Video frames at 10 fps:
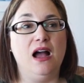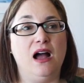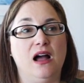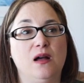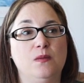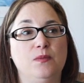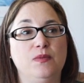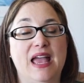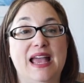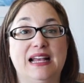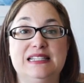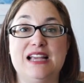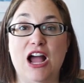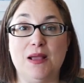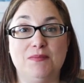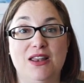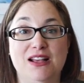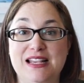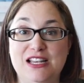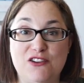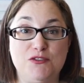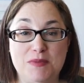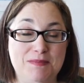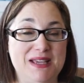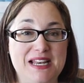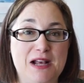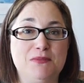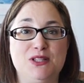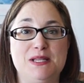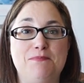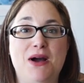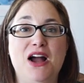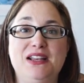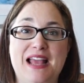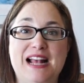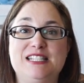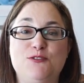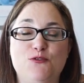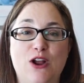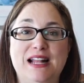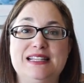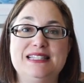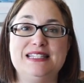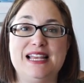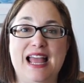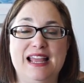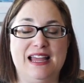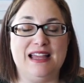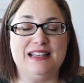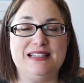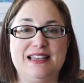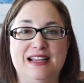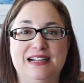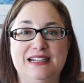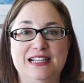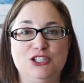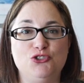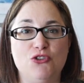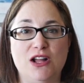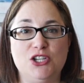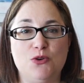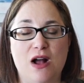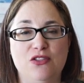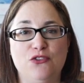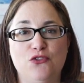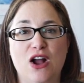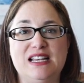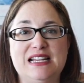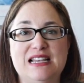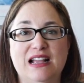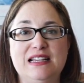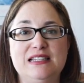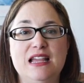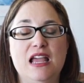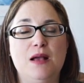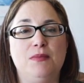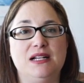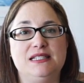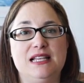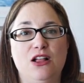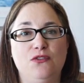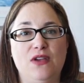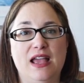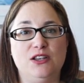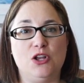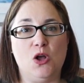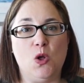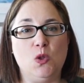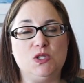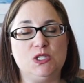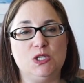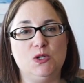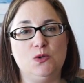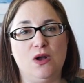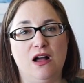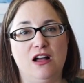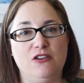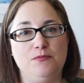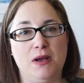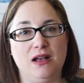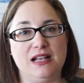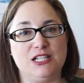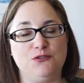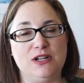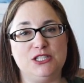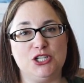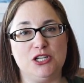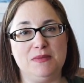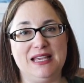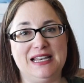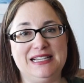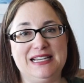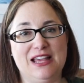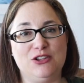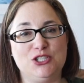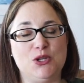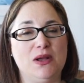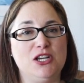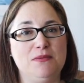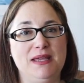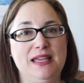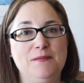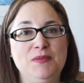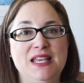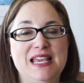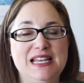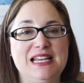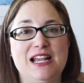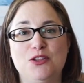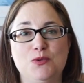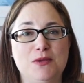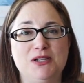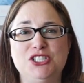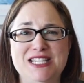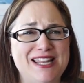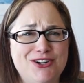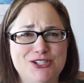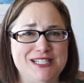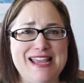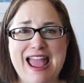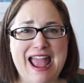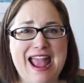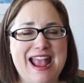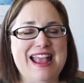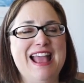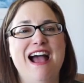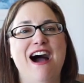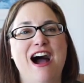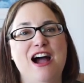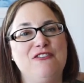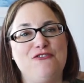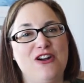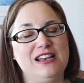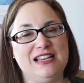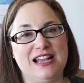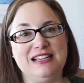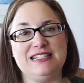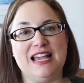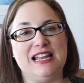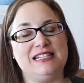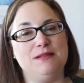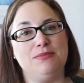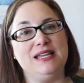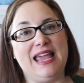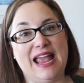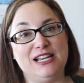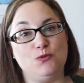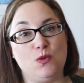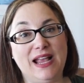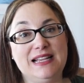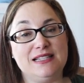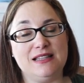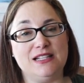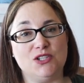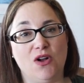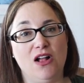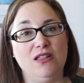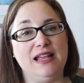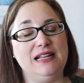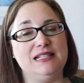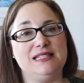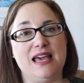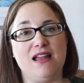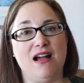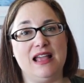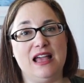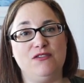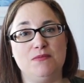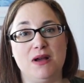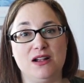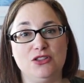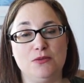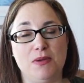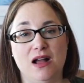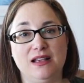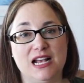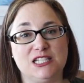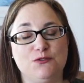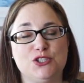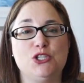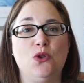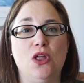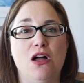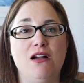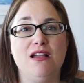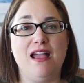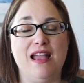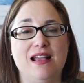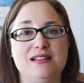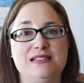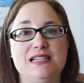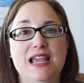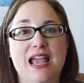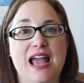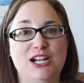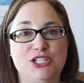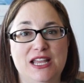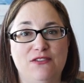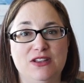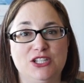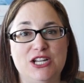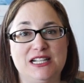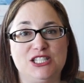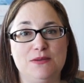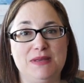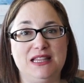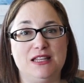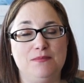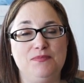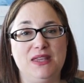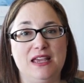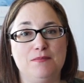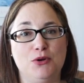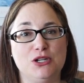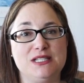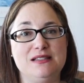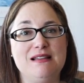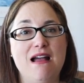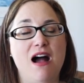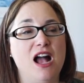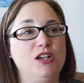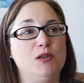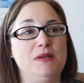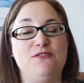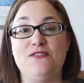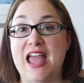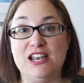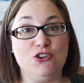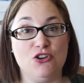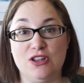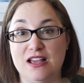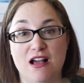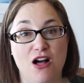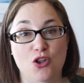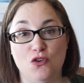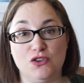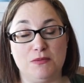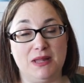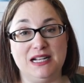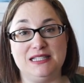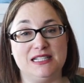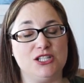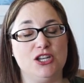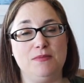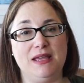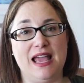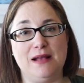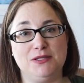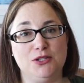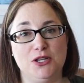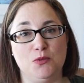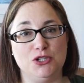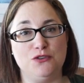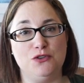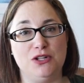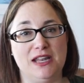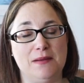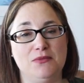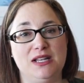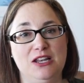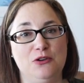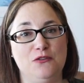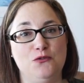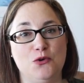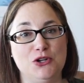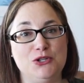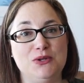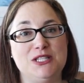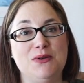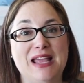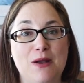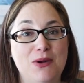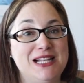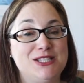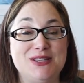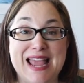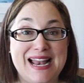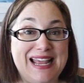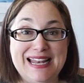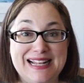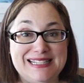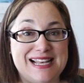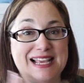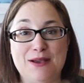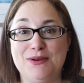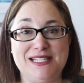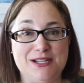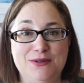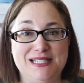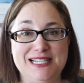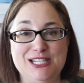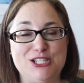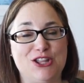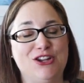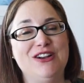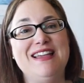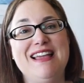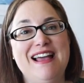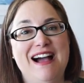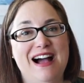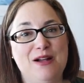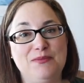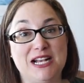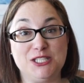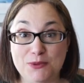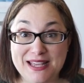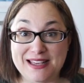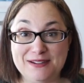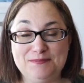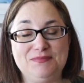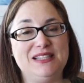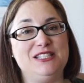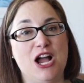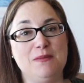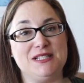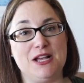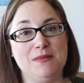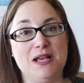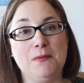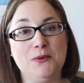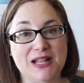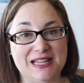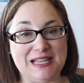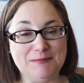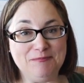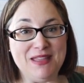And I am lucky enough to be meeting up with some podcast friends in Toronto on the Friday night. Myself and a whole slew of podcast friends are going to be getting together. So I'm going to be getting together with a bunch of knitters, yay, on Friday night. And I simply can't wait. These are all ladies that I have admired their podcast for so long, and actually having a chance to meet them in person. I'm going to be fangirling all over the place. It's going to be absolutely wonderful, and I'm really looking forward to it. So I can't wait. So yay, ladies. I can't wait till we see each other next week. You know, time is coming up quickly.